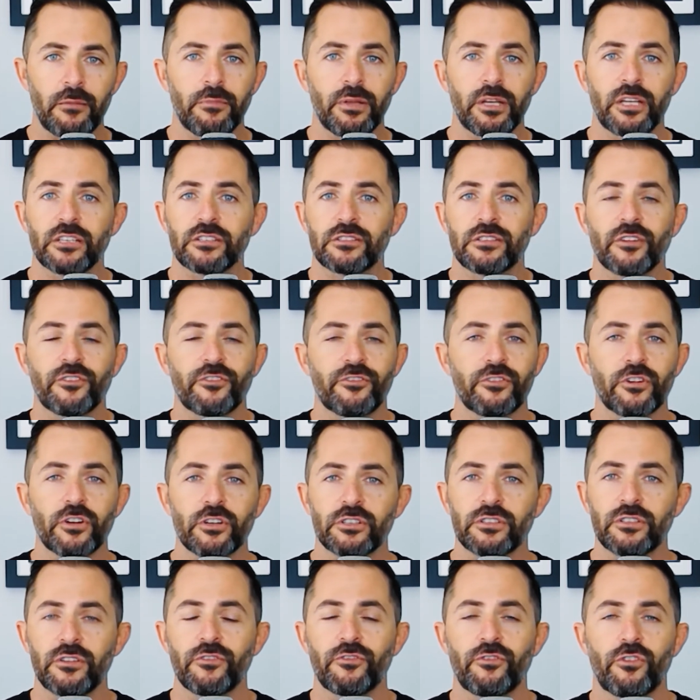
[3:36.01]
Because the
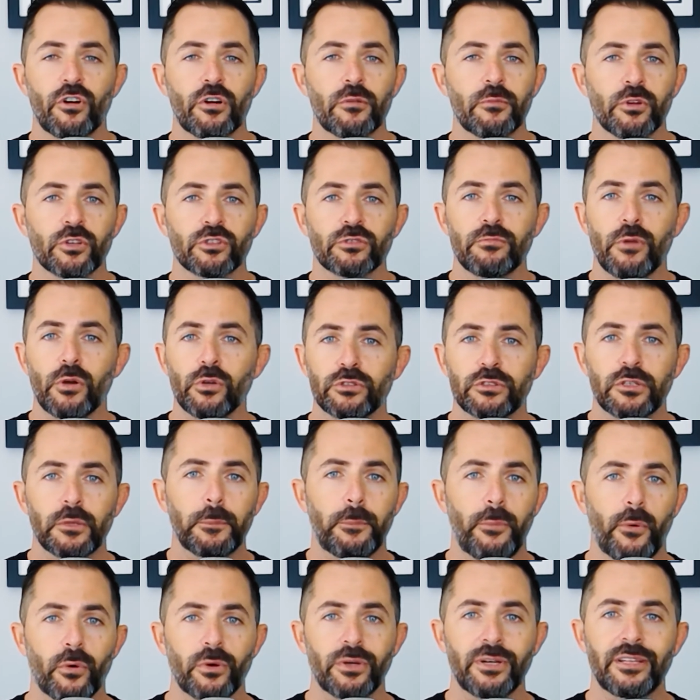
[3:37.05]
first and foremost, most
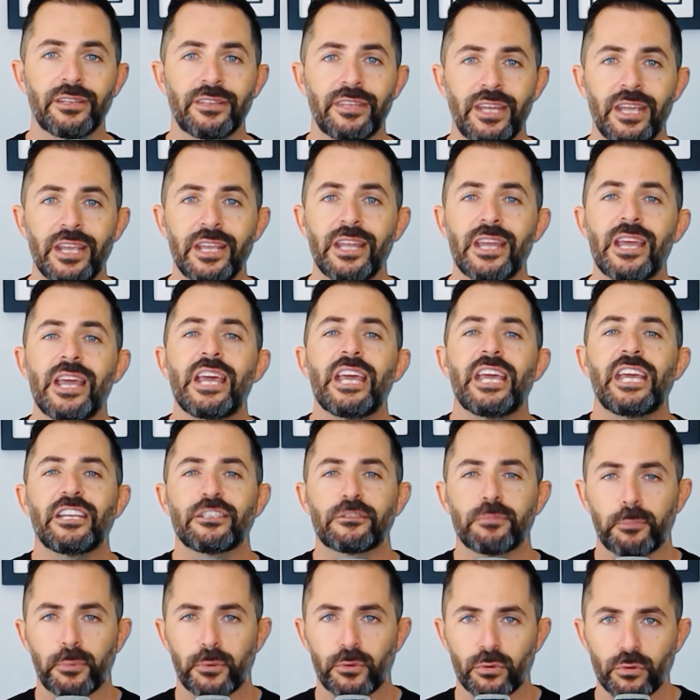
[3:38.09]
important thing
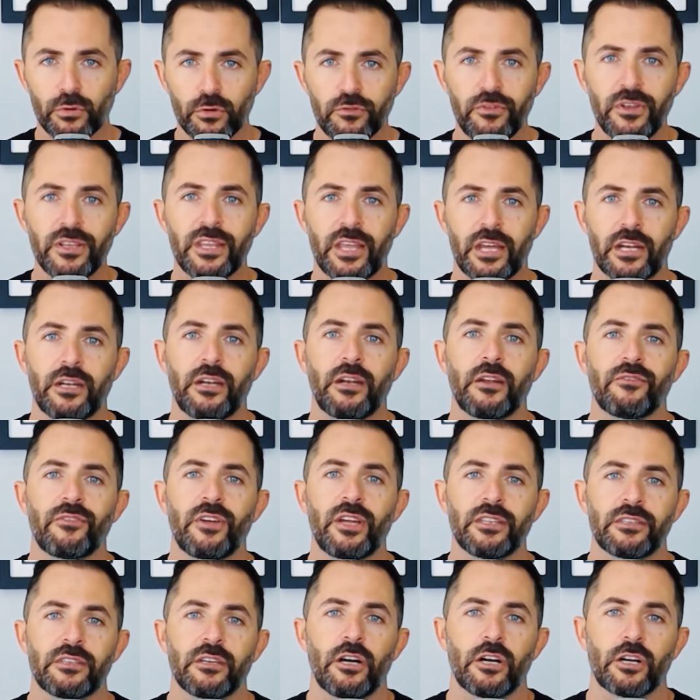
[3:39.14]
is proving that an
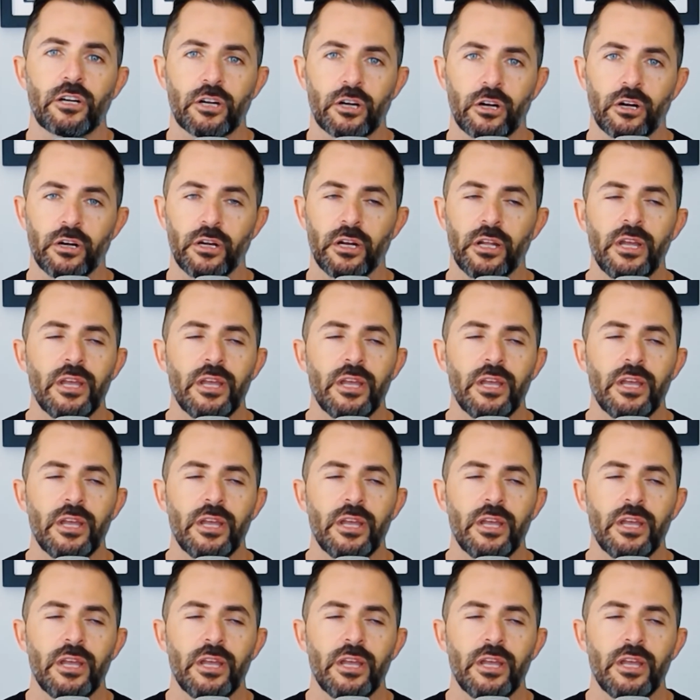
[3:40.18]
event occurred.